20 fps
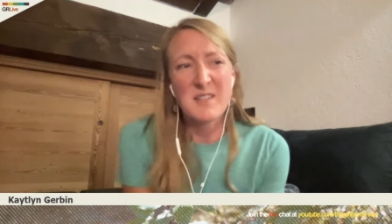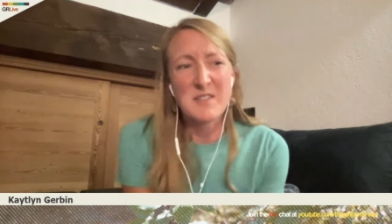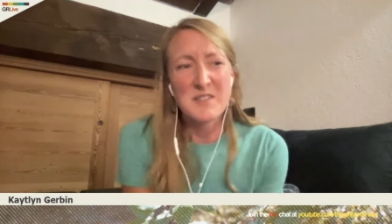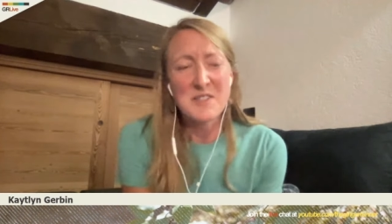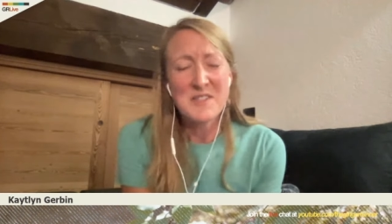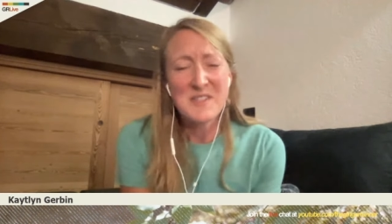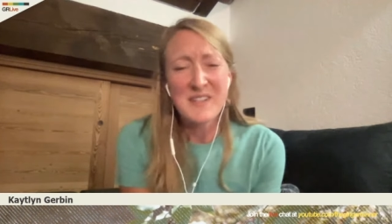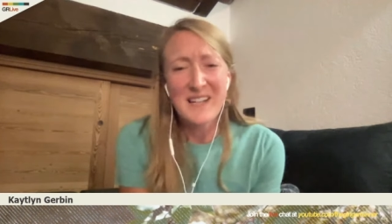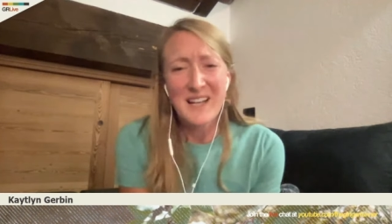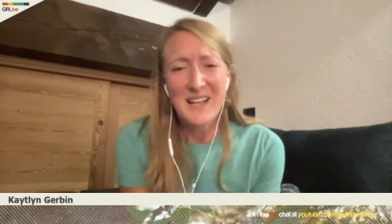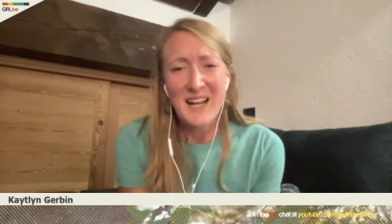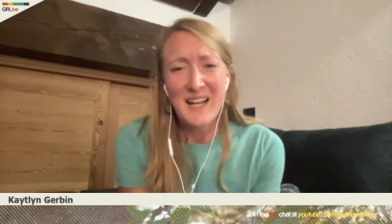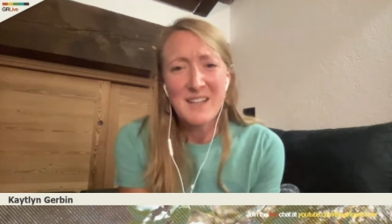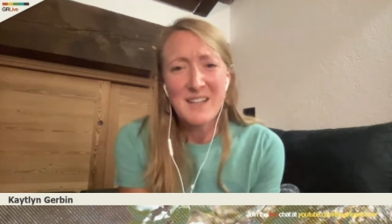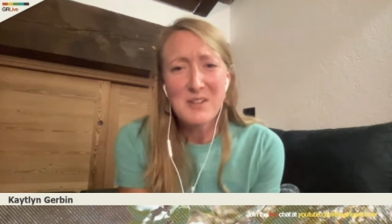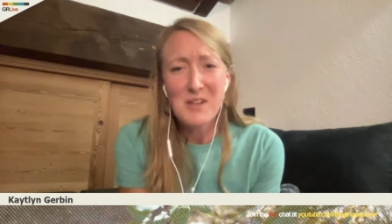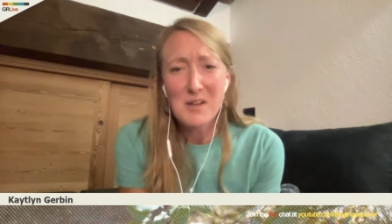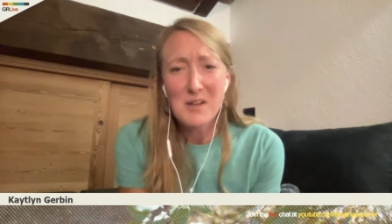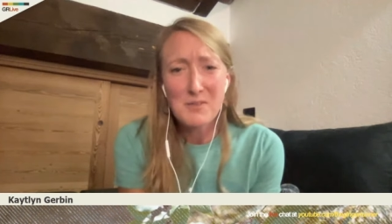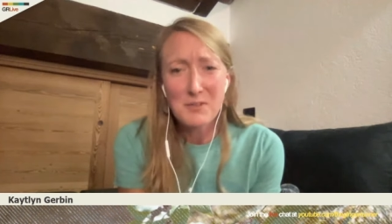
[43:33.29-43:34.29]
And also like,
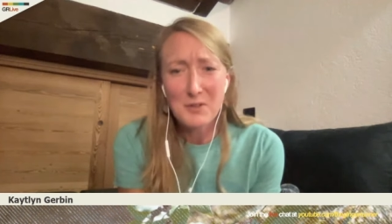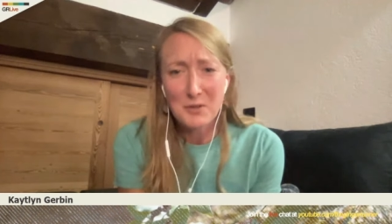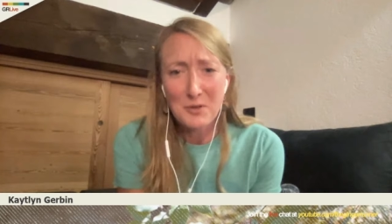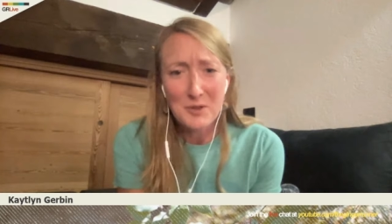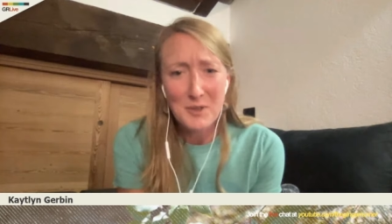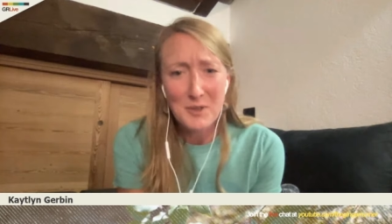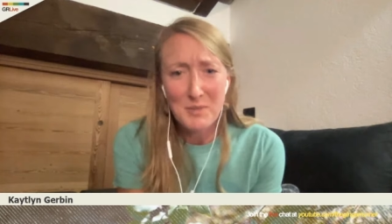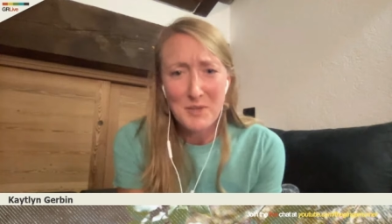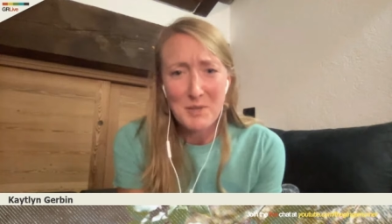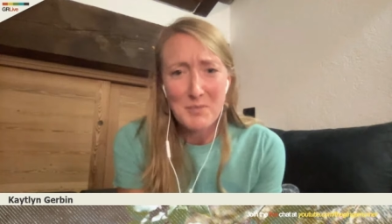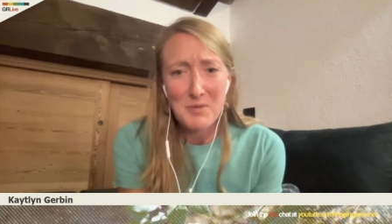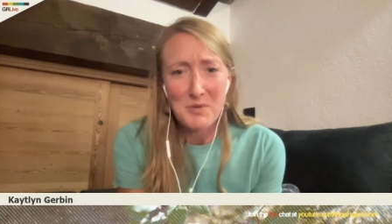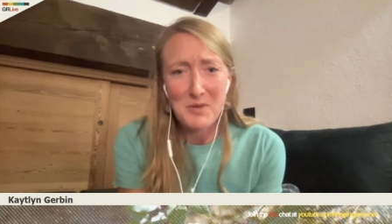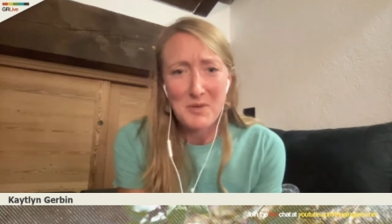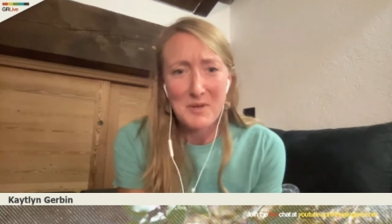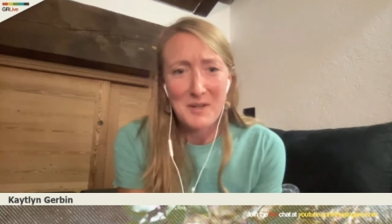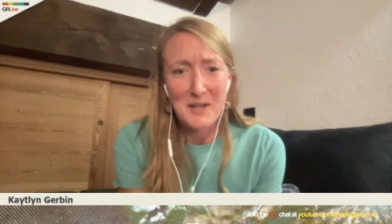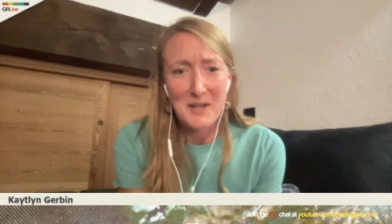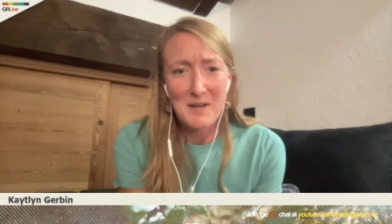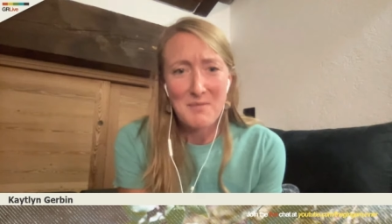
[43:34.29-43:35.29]
I love crewing
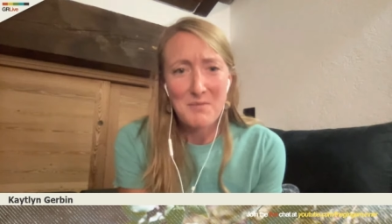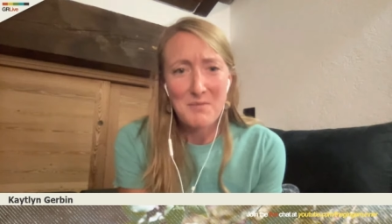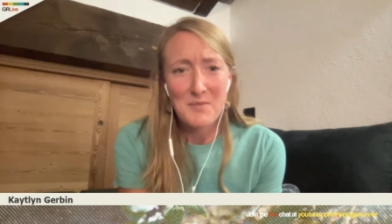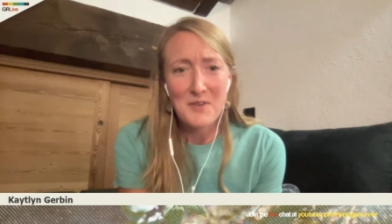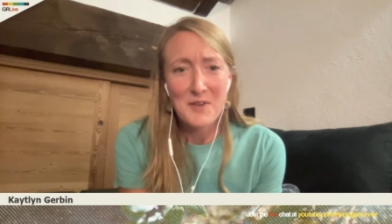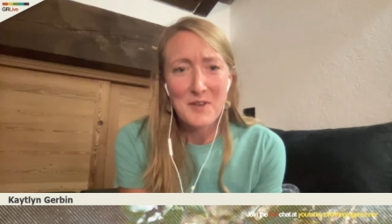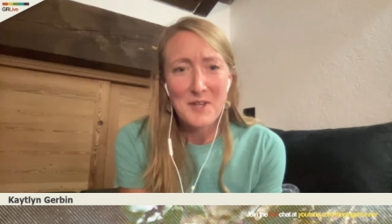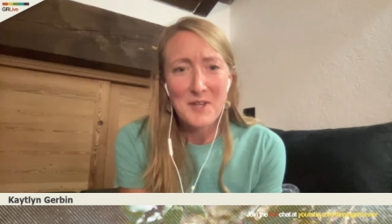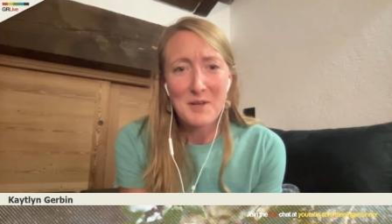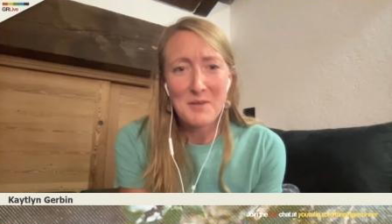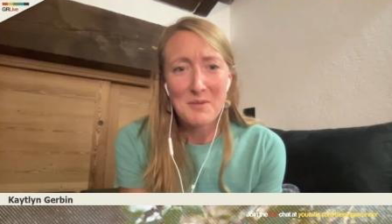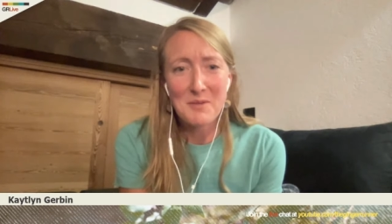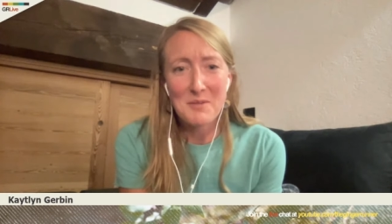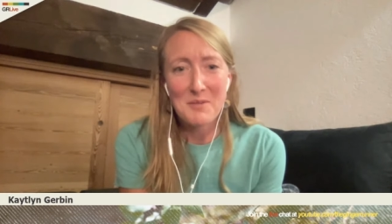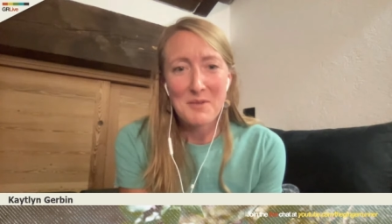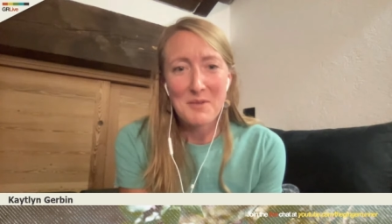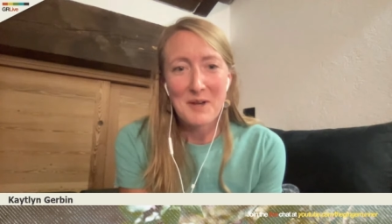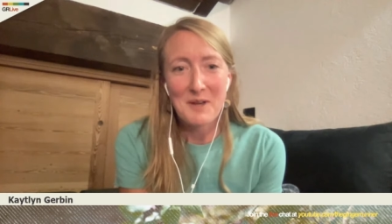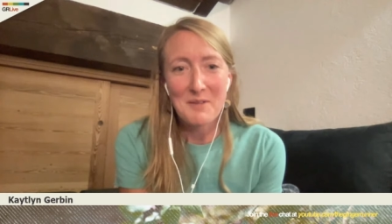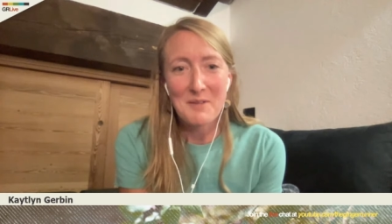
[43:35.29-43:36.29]
people. And I feel like,
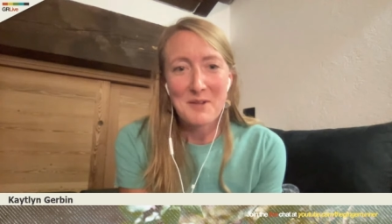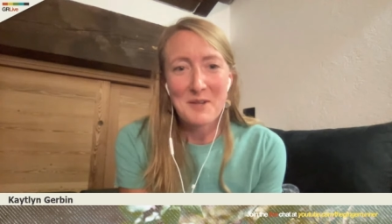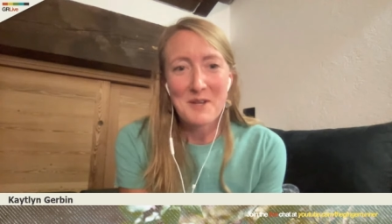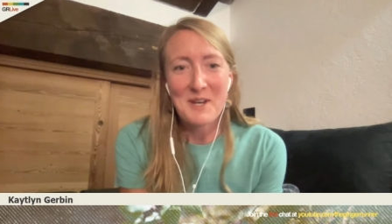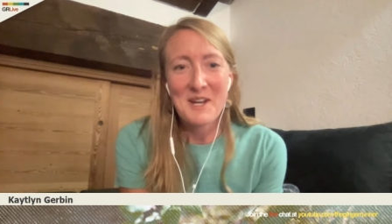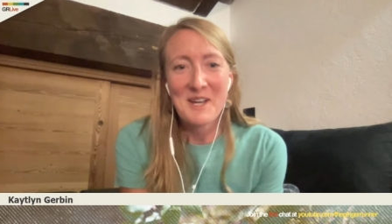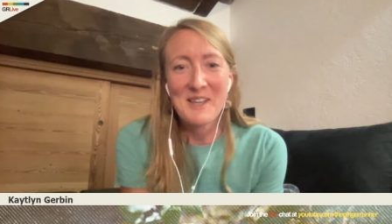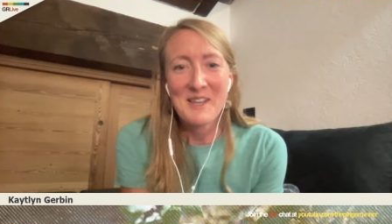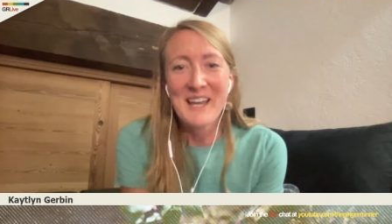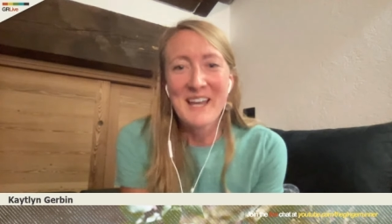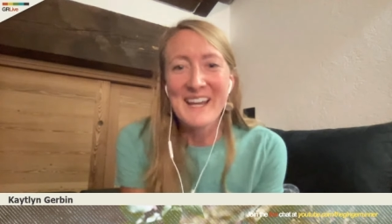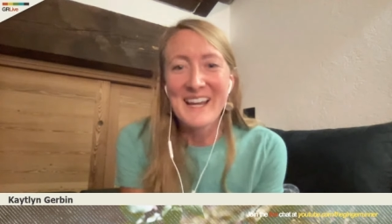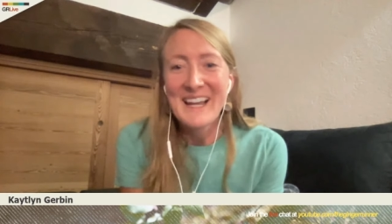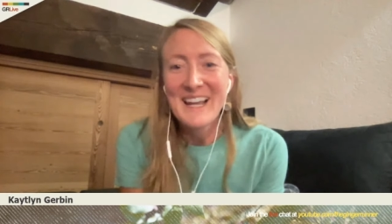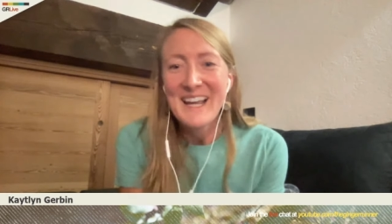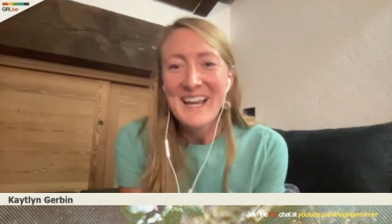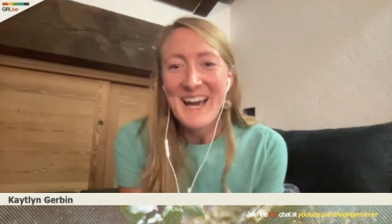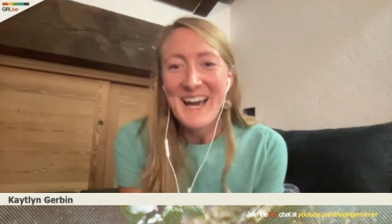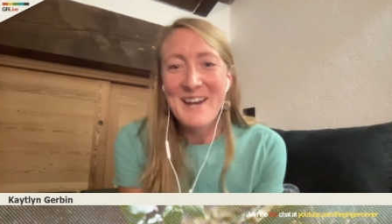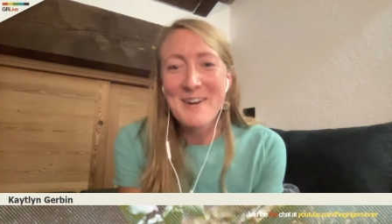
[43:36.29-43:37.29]
I mean,
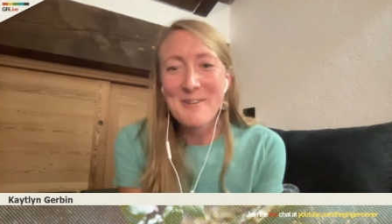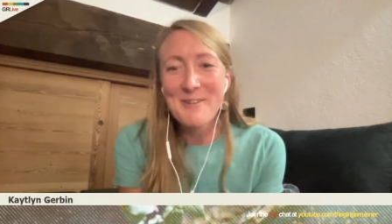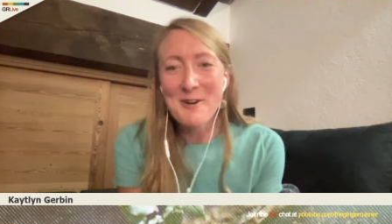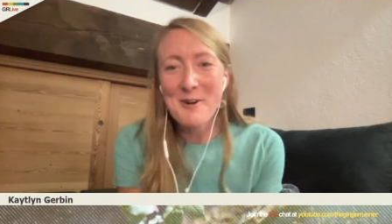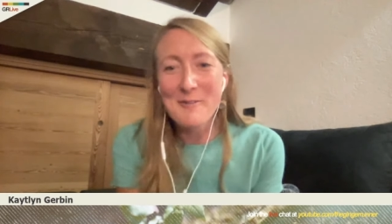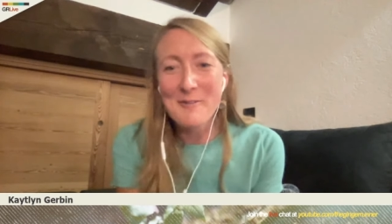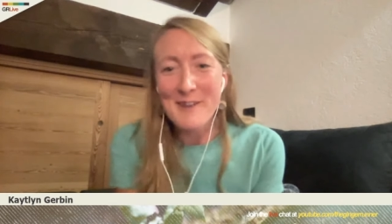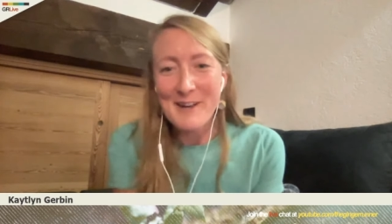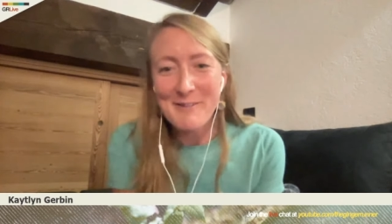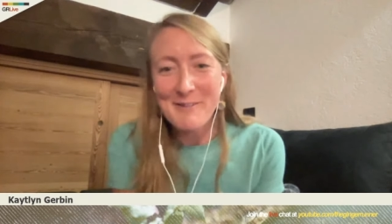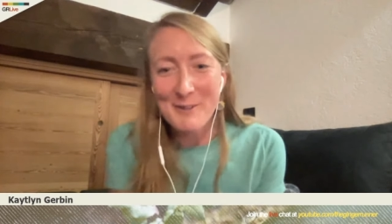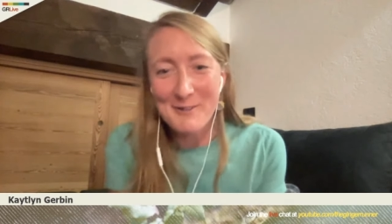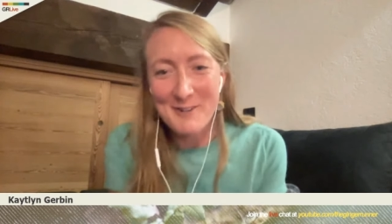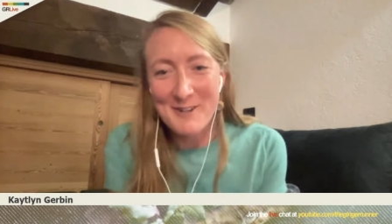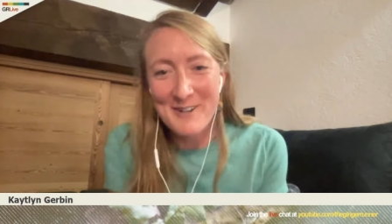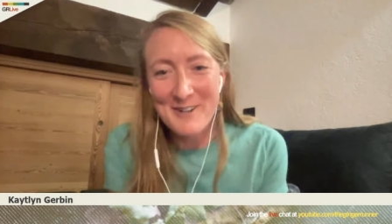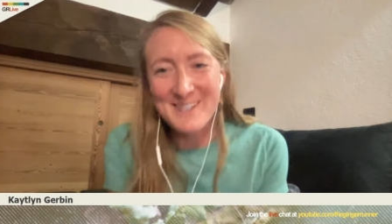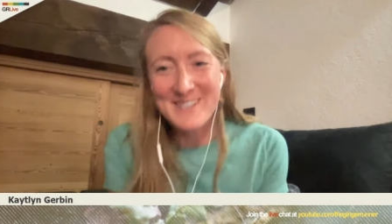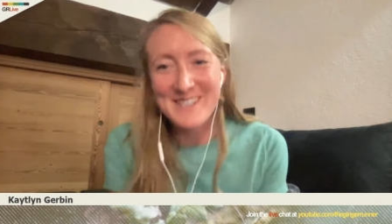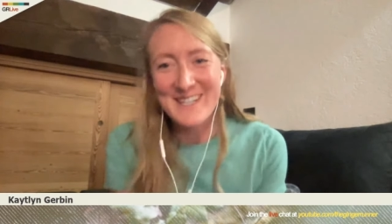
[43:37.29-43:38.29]
like, I don't know if
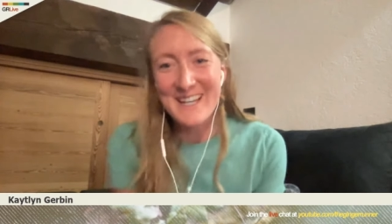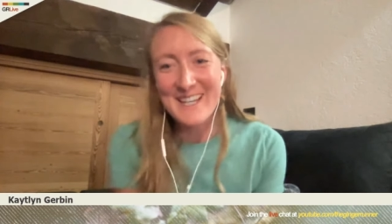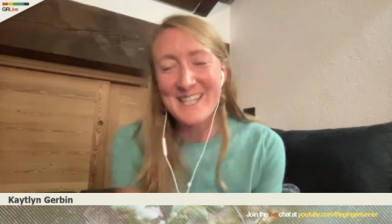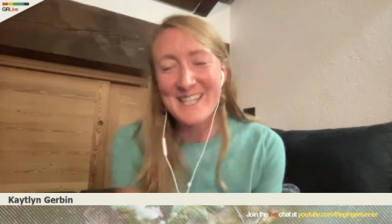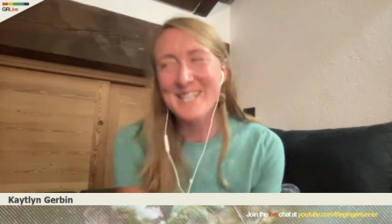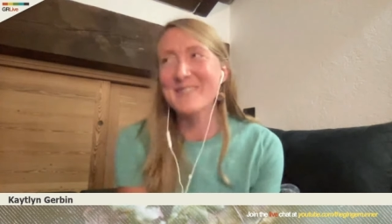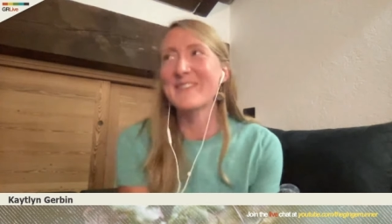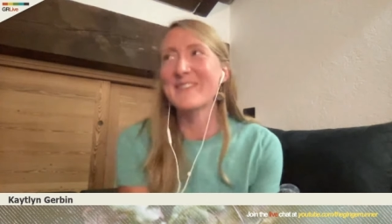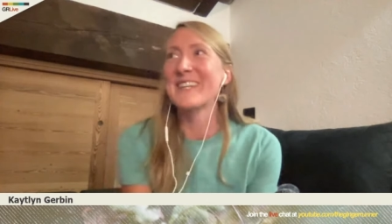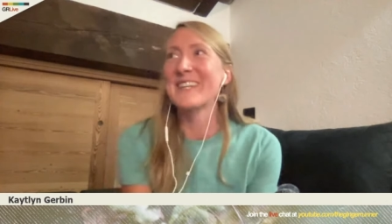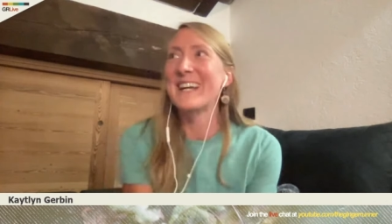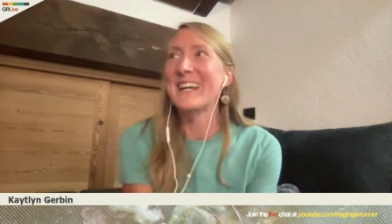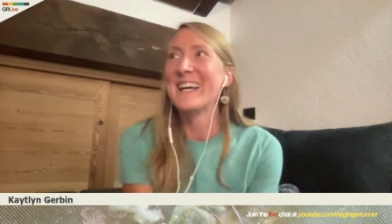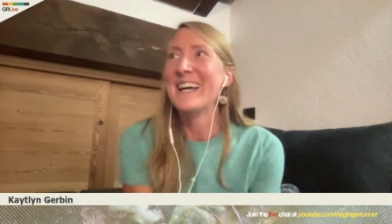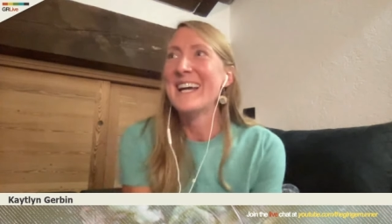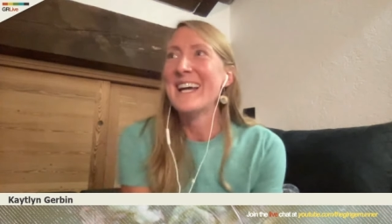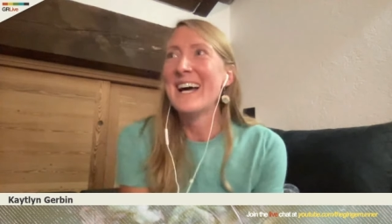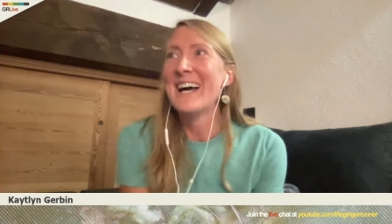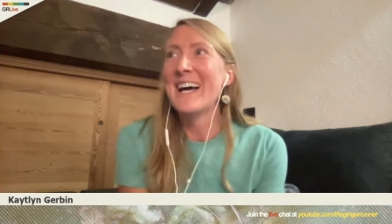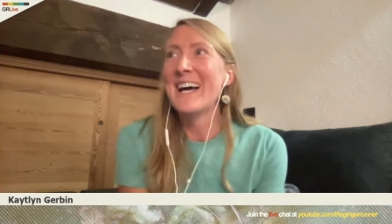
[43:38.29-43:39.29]
everyone would say this, but like